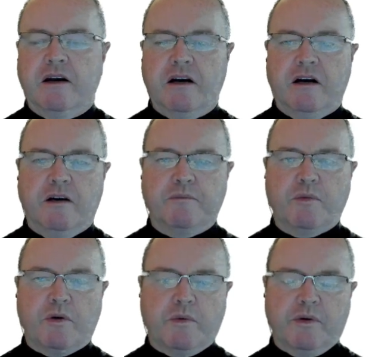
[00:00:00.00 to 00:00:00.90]
But
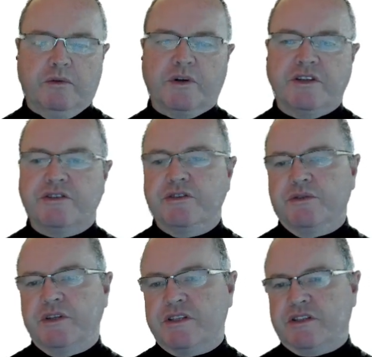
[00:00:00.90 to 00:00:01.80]
what we were looking to do is